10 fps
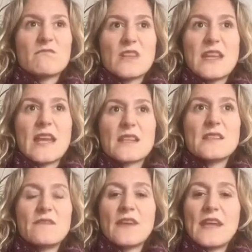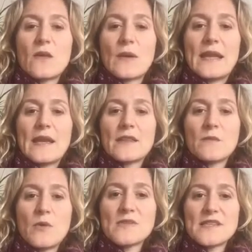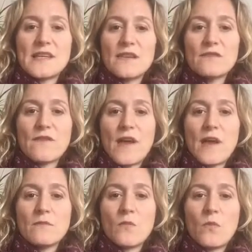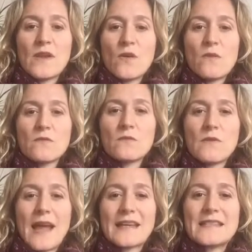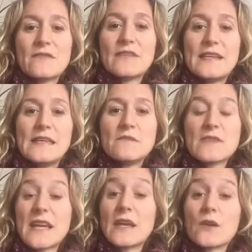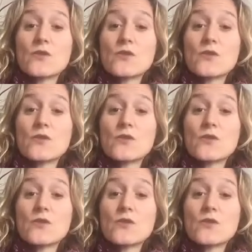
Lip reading: the negative equally and the positive, we're not actively taking